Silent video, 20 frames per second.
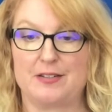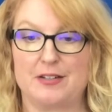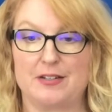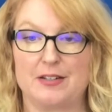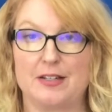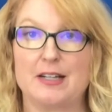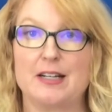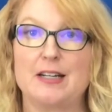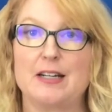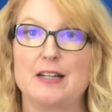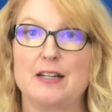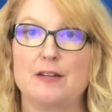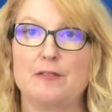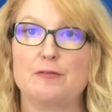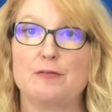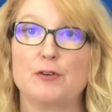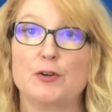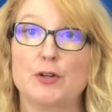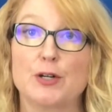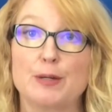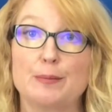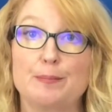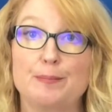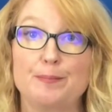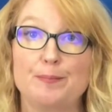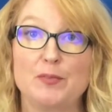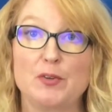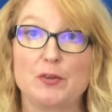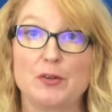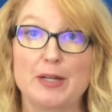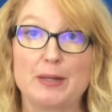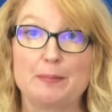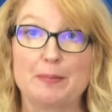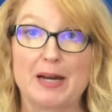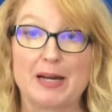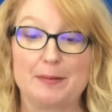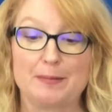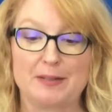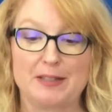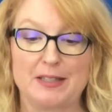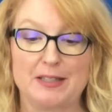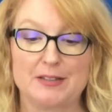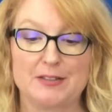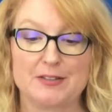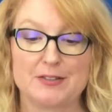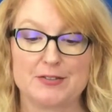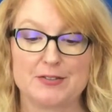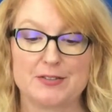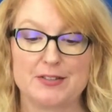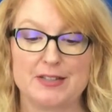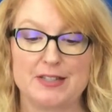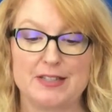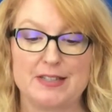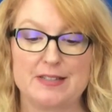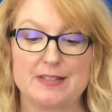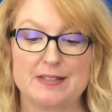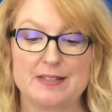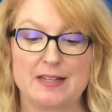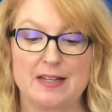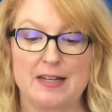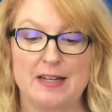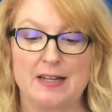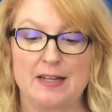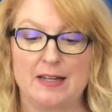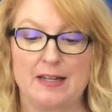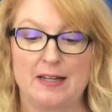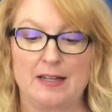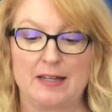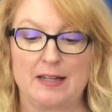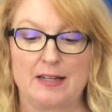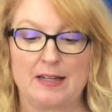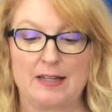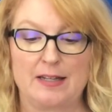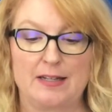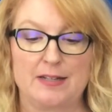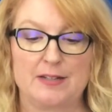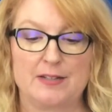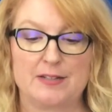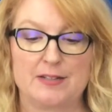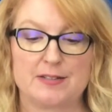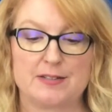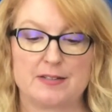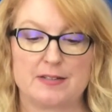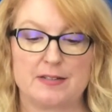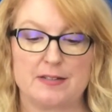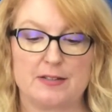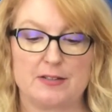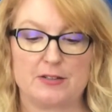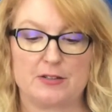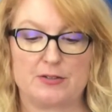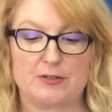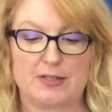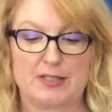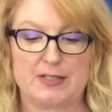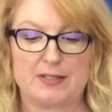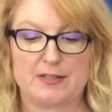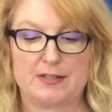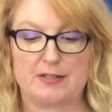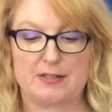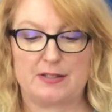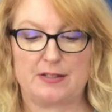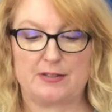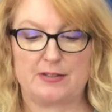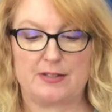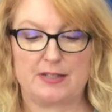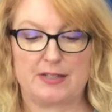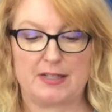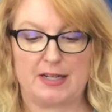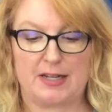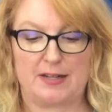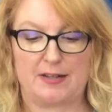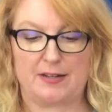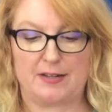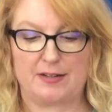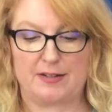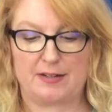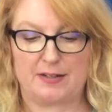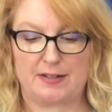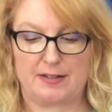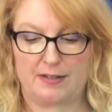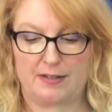you're going to need 4 green pipe cleaners for this. And you're just going to twist two together.